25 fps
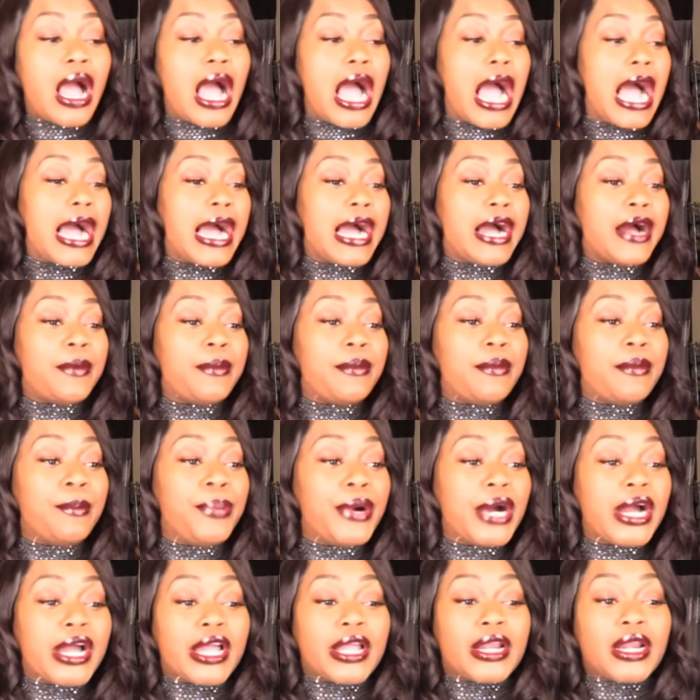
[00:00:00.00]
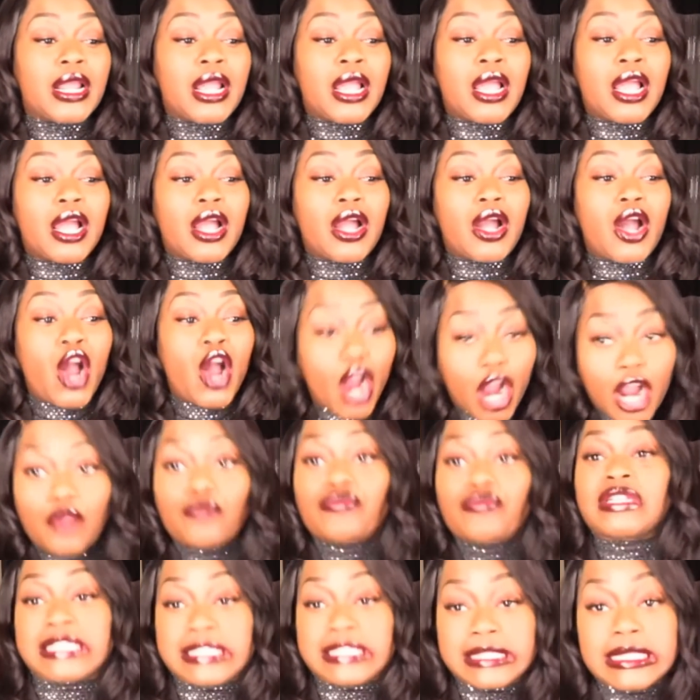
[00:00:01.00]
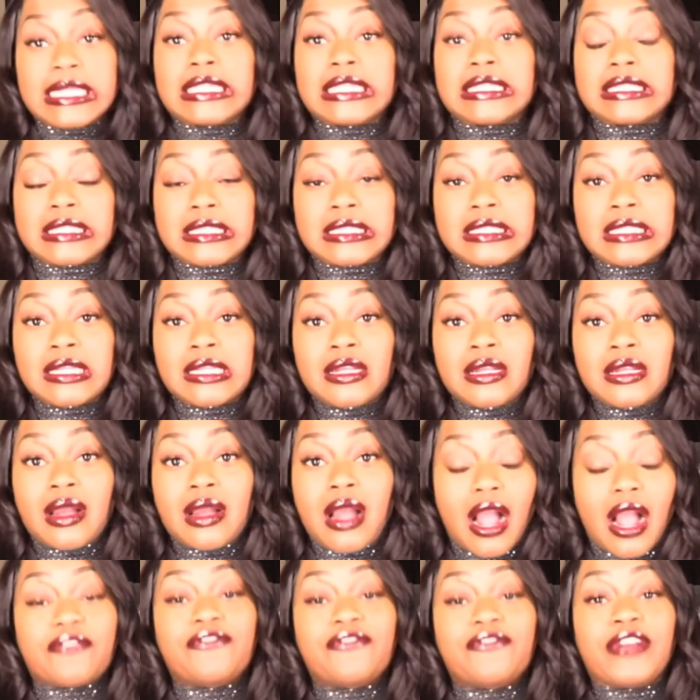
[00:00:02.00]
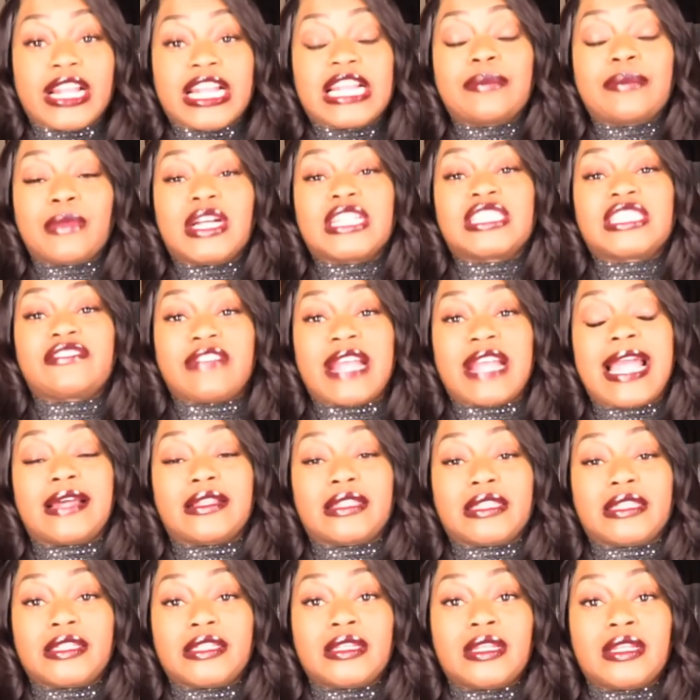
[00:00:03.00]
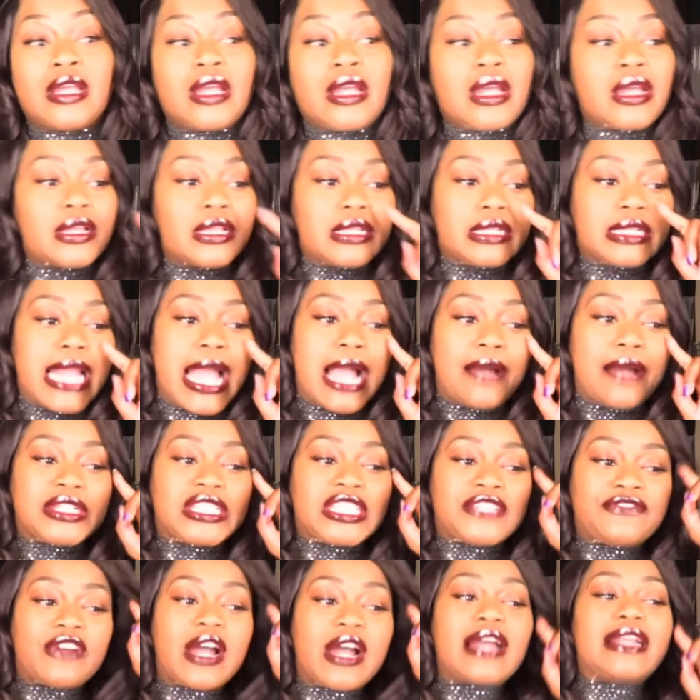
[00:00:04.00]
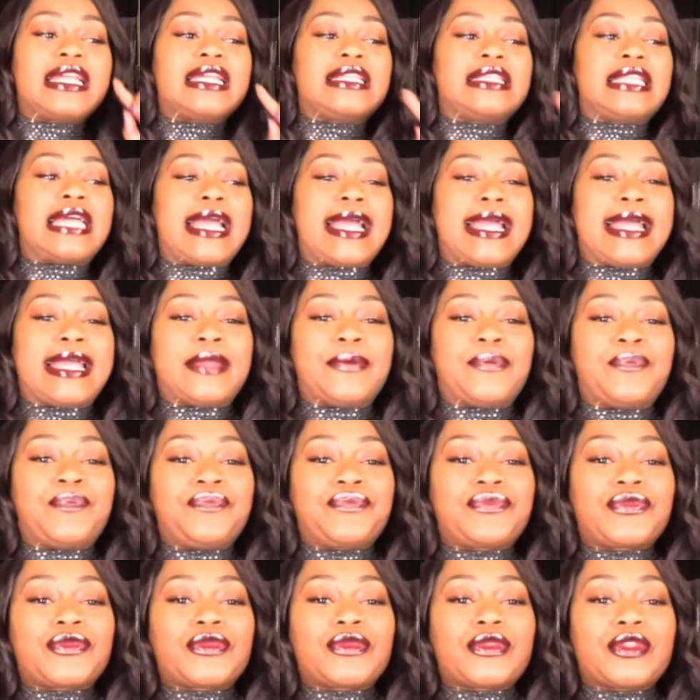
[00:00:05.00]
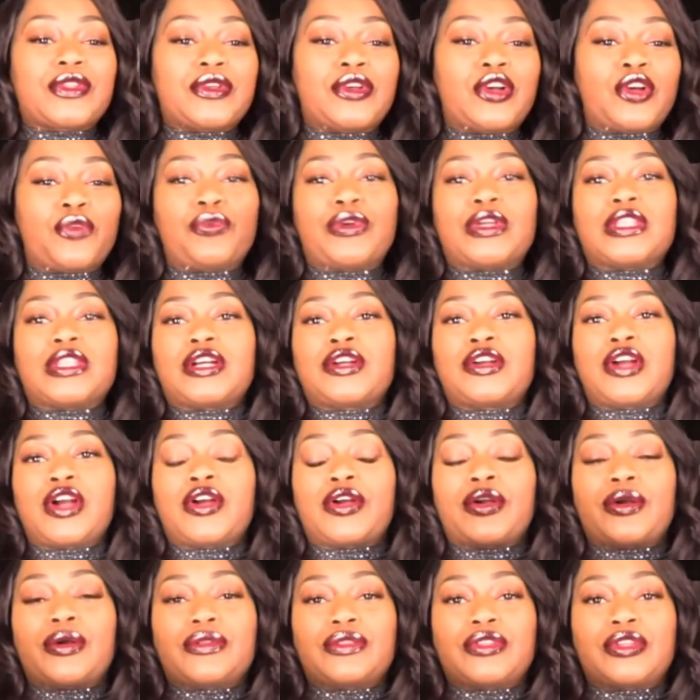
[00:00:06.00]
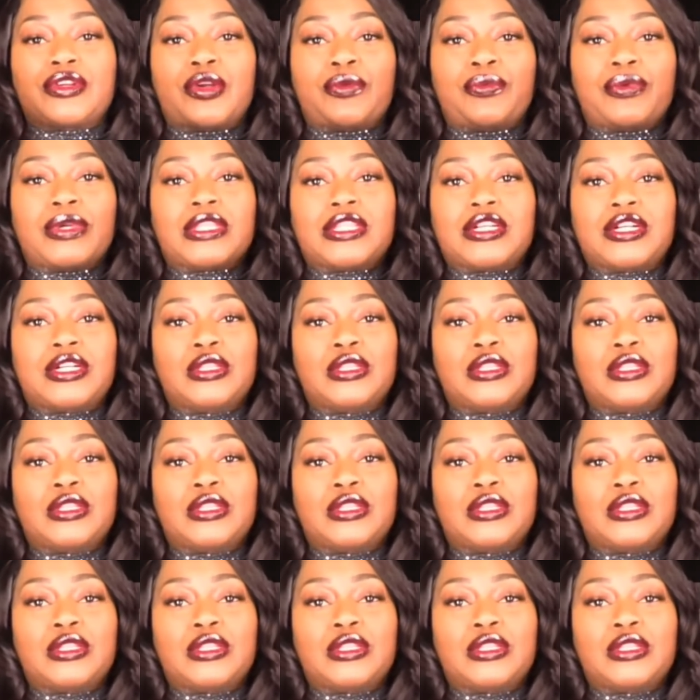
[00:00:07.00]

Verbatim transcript: Um, but her receipts are very much valid. Now it's funny that Gorilla Girl, the Gorilla